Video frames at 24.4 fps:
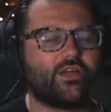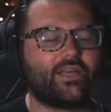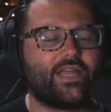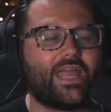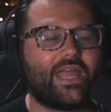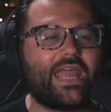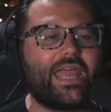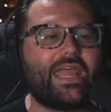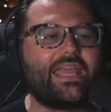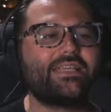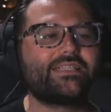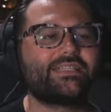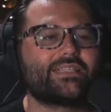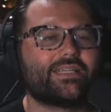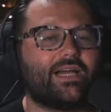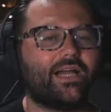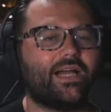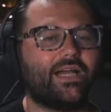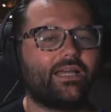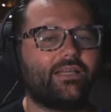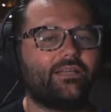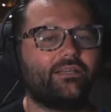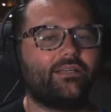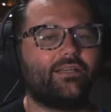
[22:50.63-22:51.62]
Hayes
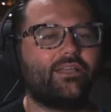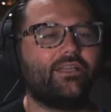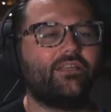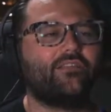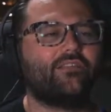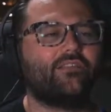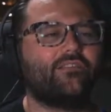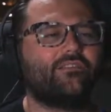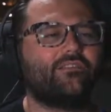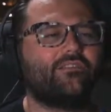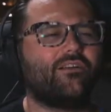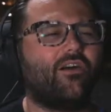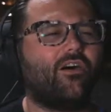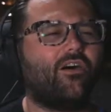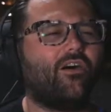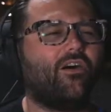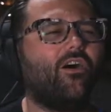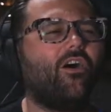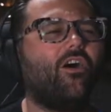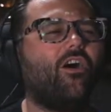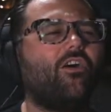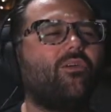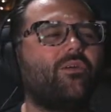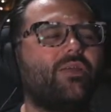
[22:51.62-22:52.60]
guy...
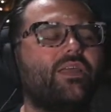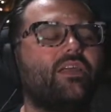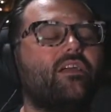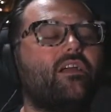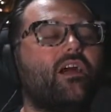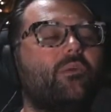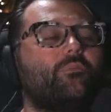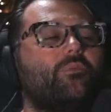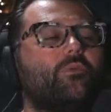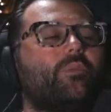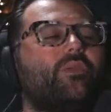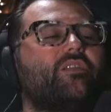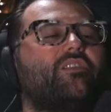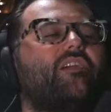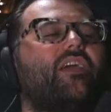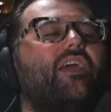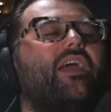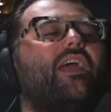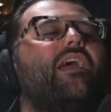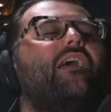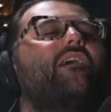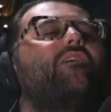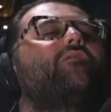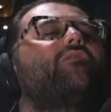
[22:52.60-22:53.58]
he compliments
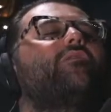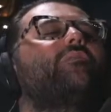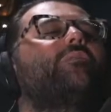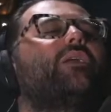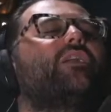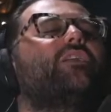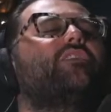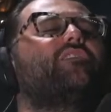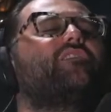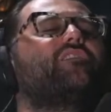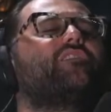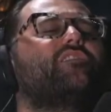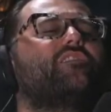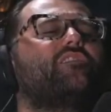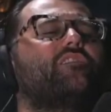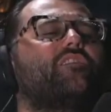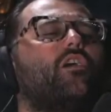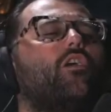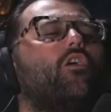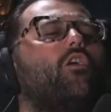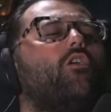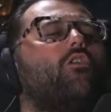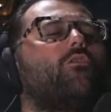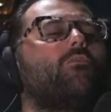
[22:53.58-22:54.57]
everybody
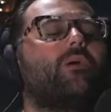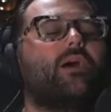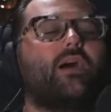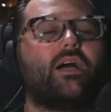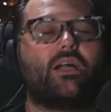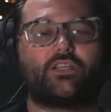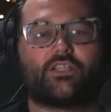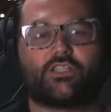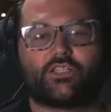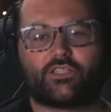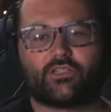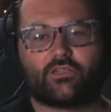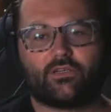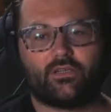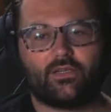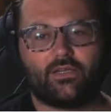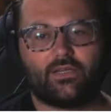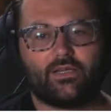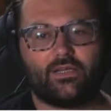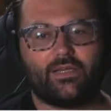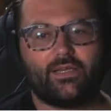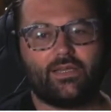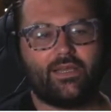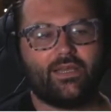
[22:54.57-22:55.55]
so much.
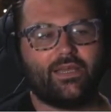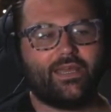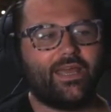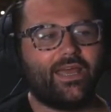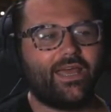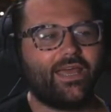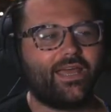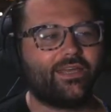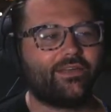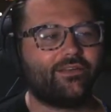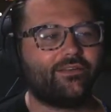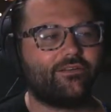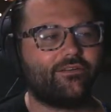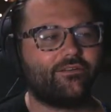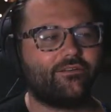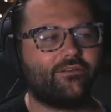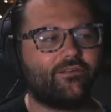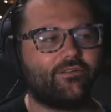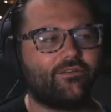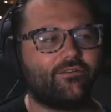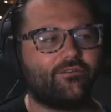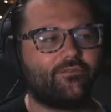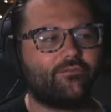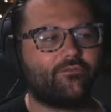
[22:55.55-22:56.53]
And
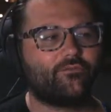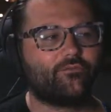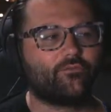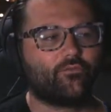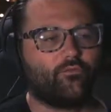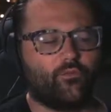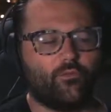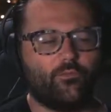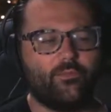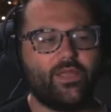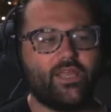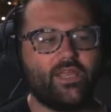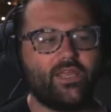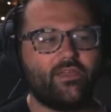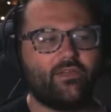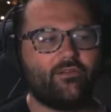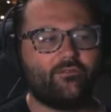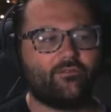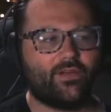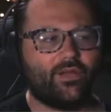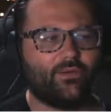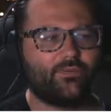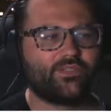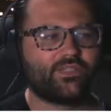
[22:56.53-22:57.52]
for me, if
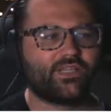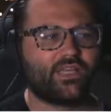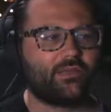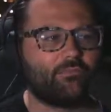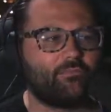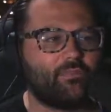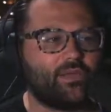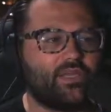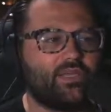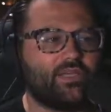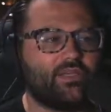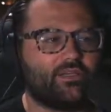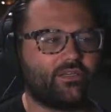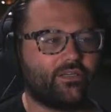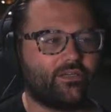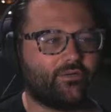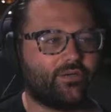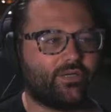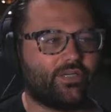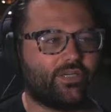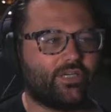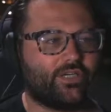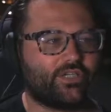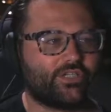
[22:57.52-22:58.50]
I was a comedian
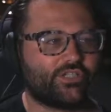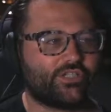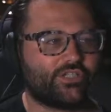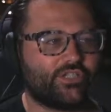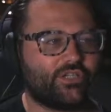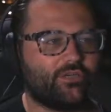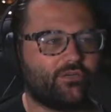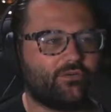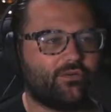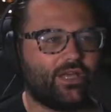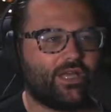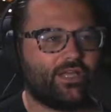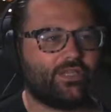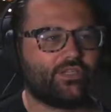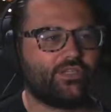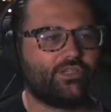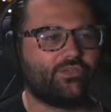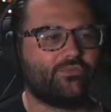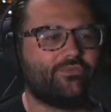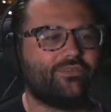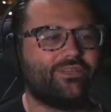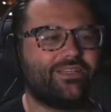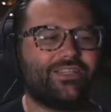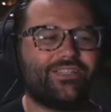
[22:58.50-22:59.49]
going on a show, and
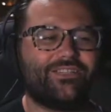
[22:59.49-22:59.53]
you...